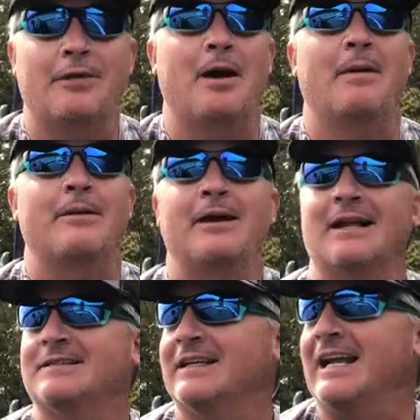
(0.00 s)
thought maybe
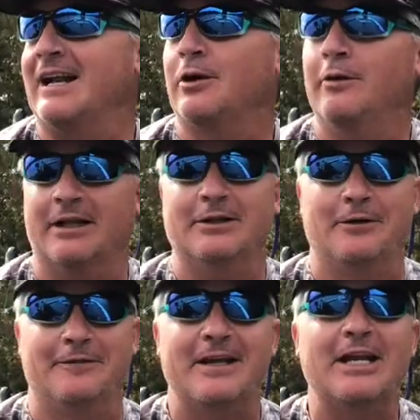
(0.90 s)
I'd send out a quick
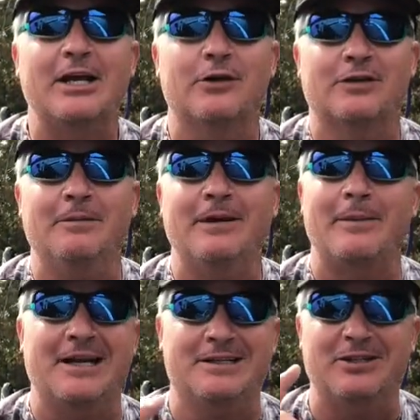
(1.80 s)
little video, something
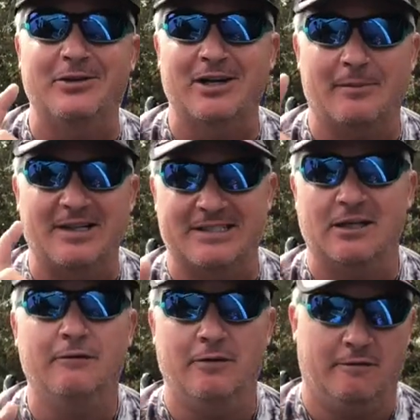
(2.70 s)
I'm actually doing on my
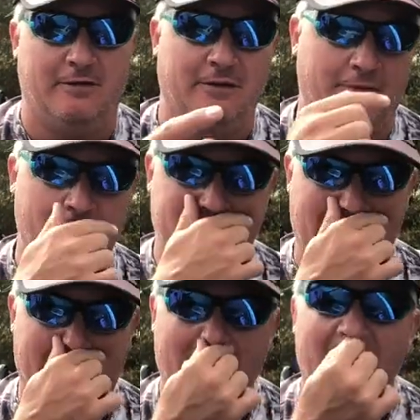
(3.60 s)
cell phone for the first
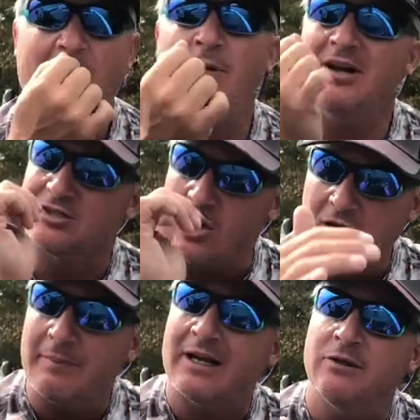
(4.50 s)
time. I wanna
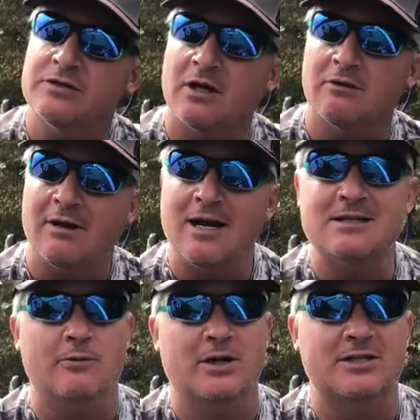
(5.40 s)
talk about Ozark
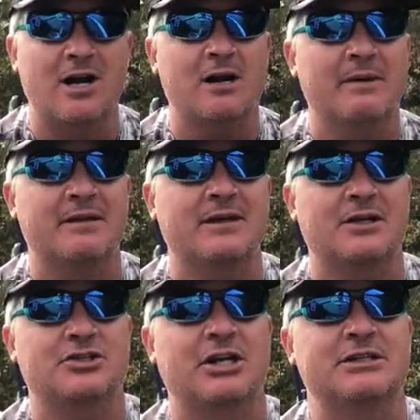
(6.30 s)
rods, I wanna talk about
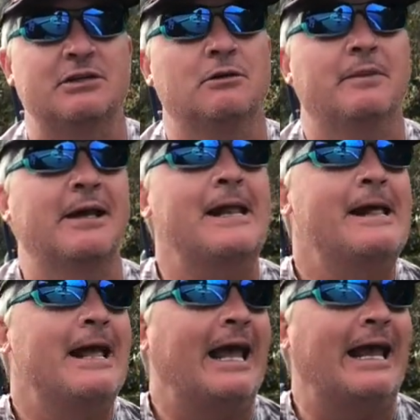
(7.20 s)
that change a little bit
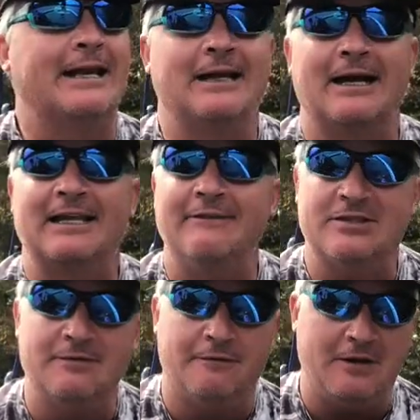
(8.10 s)
and uh, give
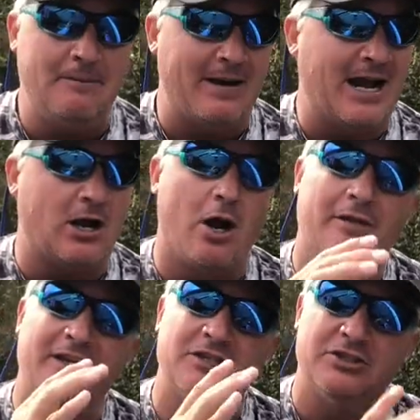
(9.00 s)
you some feedback
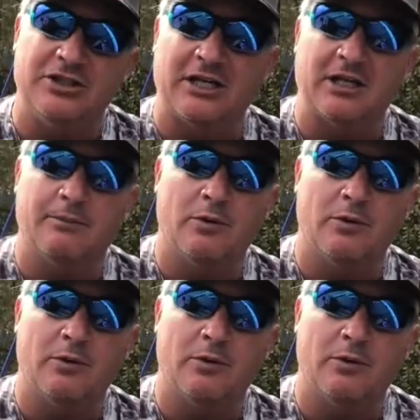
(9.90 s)
on these jigging